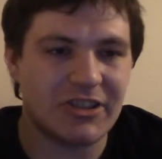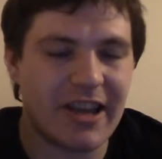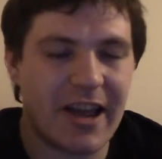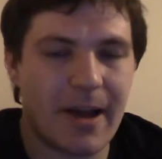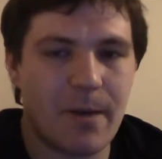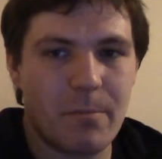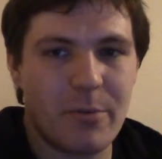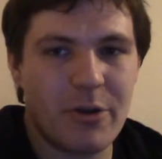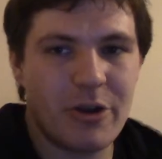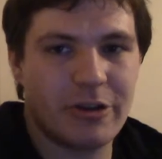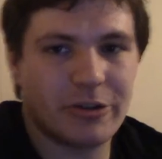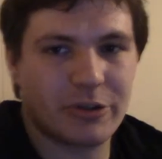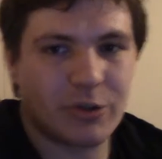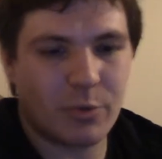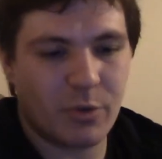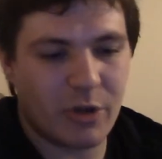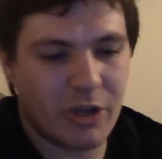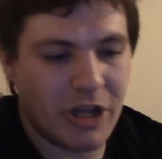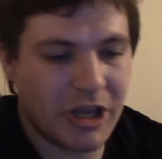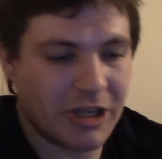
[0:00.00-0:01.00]
how M.E.R.C.S
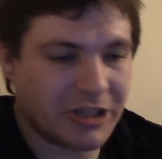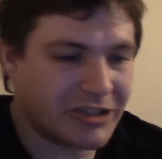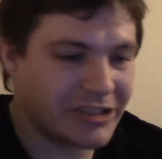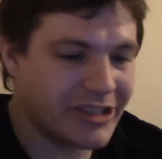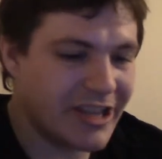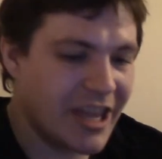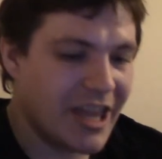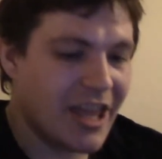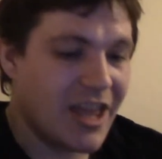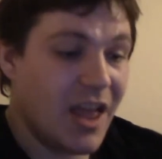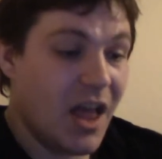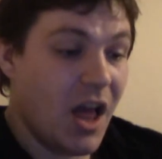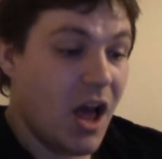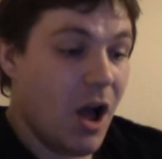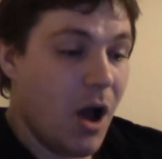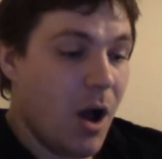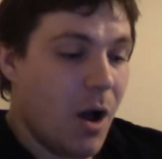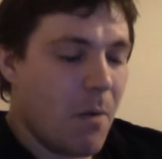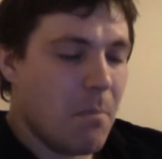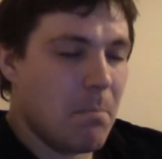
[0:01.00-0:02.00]
works.
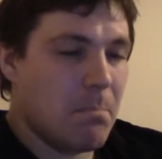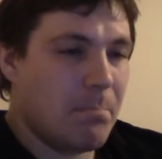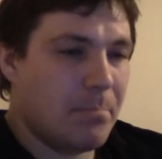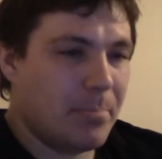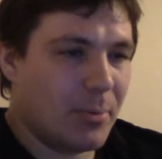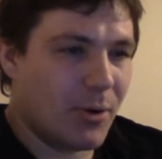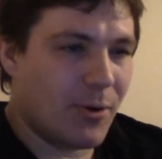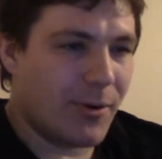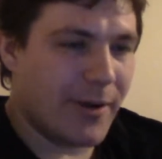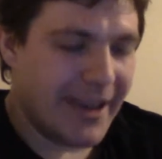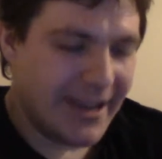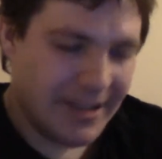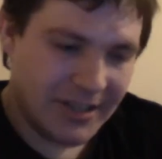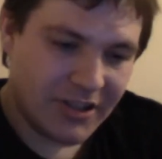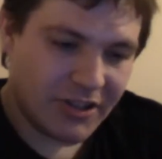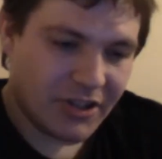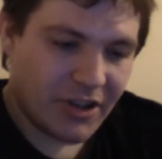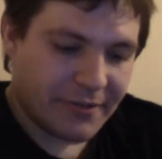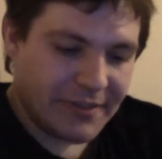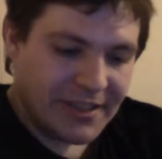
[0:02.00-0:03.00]
But in
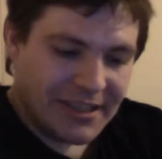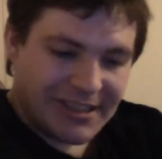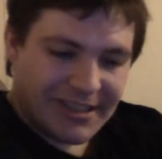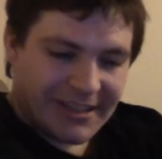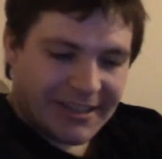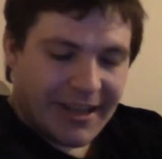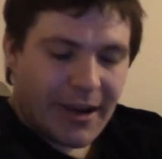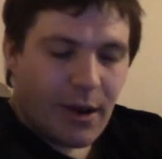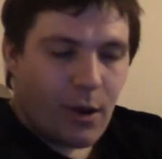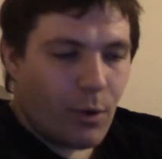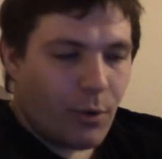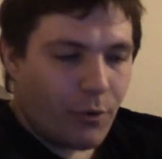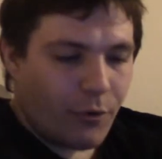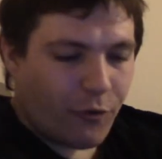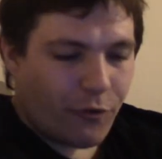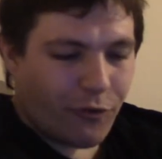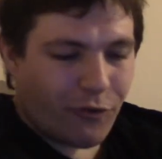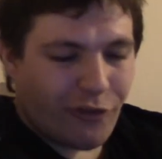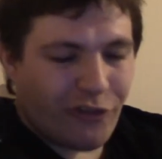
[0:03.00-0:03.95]
and of itself,